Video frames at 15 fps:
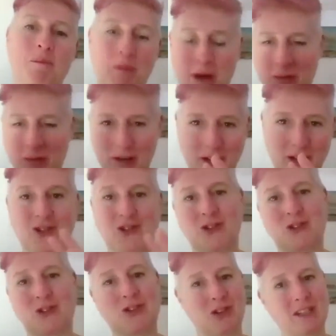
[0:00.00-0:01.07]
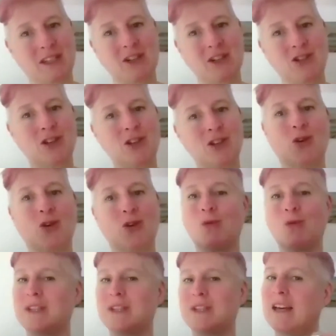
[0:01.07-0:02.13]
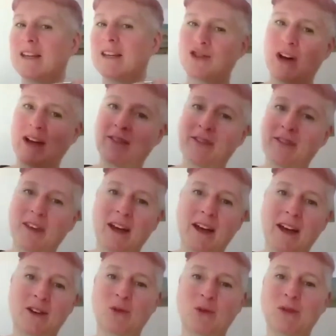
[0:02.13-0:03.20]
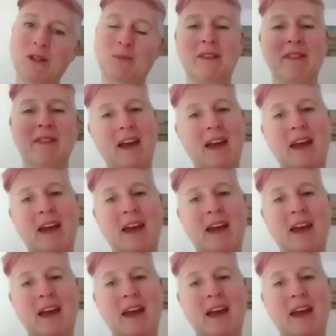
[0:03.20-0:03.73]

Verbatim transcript: permaculture and transition, or was that a strand that had always been there?